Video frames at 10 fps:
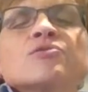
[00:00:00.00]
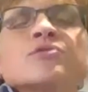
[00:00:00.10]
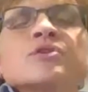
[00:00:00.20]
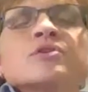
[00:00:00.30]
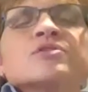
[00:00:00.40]

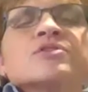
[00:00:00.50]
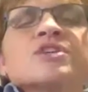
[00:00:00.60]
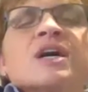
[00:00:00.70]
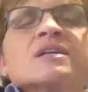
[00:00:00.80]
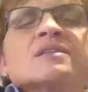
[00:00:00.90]
through your
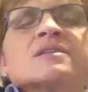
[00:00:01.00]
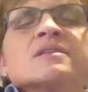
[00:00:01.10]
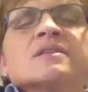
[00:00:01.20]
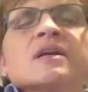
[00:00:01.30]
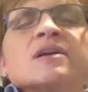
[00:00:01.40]

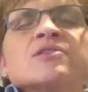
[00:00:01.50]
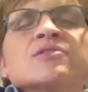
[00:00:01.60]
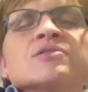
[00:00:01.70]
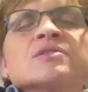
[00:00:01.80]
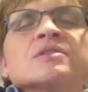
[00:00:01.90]
chest and
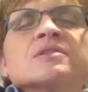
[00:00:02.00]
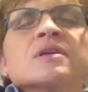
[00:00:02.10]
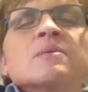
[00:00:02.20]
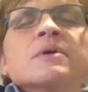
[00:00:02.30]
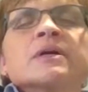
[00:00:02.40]
your
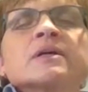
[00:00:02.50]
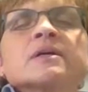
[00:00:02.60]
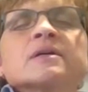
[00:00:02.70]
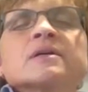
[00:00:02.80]
stomach,